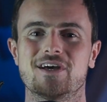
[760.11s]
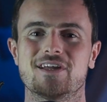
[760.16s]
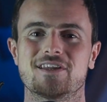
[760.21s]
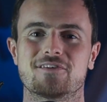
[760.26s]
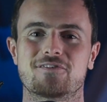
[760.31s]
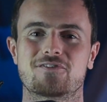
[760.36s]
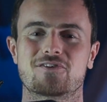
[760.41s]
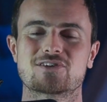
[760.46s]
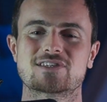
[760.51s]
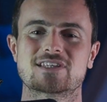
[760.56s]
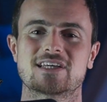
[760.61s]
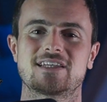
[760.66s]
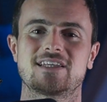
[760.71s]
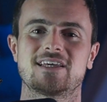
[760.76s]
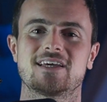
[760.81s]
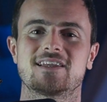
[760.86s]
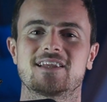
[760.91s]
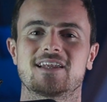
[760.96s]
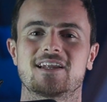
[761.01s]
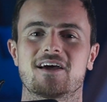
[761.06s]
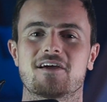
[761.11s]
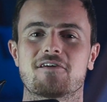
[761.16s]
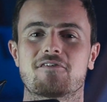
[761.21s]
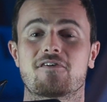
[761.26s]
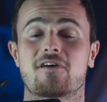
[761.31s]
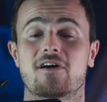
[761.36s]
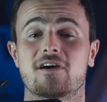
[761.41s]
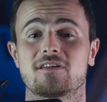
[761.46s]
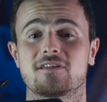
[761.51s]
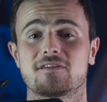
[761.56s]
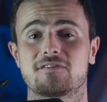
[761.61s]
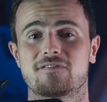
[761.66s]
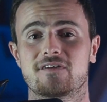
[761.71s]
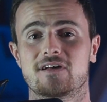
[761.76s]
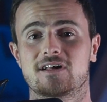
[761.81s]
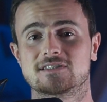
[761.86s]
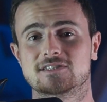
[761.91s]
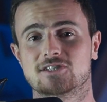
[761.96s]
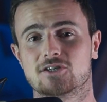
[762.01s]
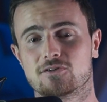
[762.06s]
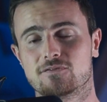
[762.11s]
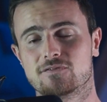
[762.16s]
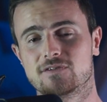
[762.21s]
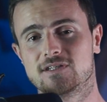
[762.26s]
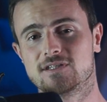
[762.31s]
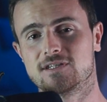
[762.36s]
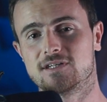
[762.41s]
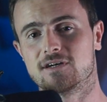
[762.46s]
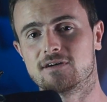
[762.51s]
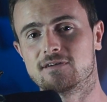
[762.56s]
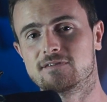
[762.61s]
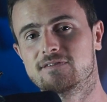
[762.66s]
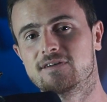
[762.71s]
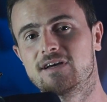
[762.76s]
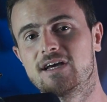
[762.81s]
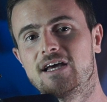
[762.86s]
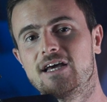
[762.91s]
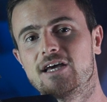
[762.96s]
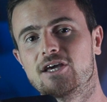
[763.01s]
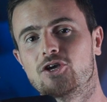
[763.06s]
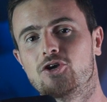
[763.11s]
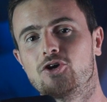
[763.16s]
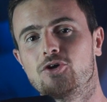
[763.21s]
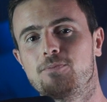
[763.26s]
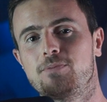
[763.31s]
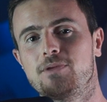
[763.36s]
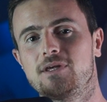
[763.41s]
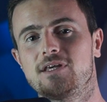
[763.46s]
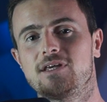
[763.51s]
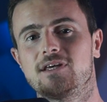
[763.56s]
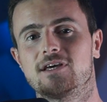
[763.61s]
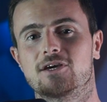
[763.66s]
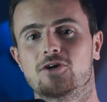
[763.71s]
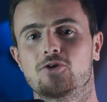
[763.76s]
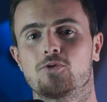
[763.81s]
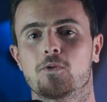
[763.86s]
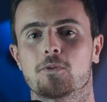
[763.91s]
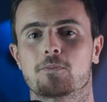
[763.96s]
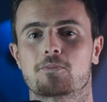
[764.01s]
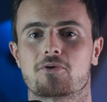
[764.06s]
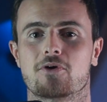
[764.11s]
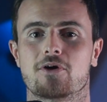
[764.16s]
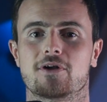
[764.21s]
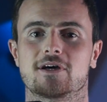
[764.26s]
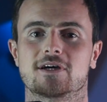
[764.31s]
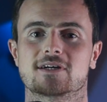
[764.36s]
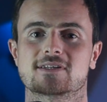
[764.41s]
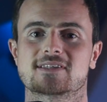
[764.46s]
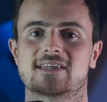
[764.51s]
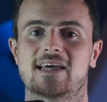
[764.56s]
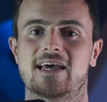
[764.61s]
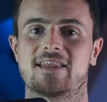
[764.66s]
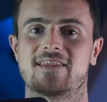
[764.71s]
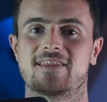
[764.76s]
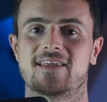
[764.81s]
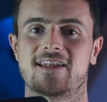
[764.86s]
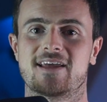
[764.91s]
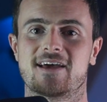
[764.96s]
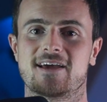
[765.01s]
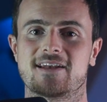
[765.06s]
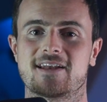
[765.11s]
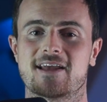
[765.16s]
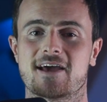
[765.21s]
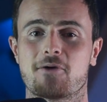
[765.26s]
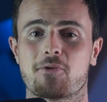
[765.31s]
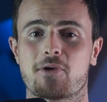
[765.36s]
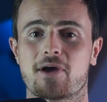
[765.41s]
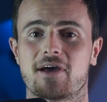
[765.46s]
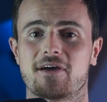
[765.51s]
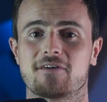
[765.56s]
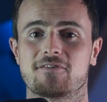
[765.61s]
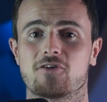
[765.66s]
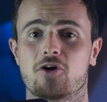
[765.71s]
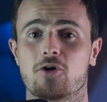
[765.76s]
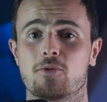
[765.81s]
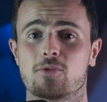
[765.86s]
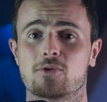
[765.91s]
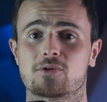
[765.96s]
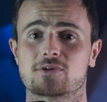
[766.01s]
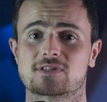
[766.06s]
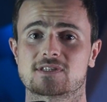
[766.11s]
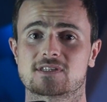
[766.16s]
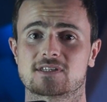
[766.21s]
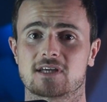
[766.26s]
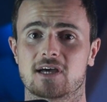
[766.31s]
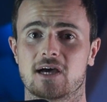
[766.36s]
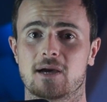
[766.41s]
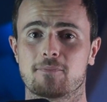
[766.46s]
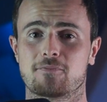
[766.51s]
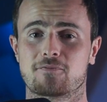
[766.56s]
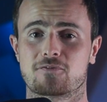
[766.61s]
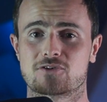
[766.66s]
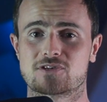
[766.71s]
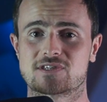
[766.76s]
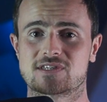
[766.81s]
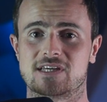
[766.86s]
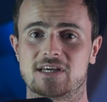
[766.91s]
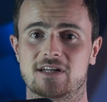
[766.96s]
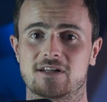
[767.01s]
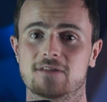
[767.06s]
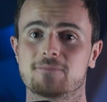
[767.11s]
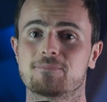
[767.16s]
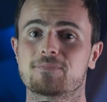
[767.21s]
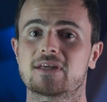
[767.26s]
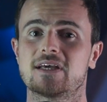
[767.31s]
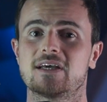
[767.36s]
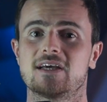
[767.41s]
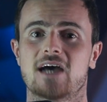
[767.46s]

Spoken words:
The first idea that I finally felt confident enough could be a cool product and that I now have almost up for sale.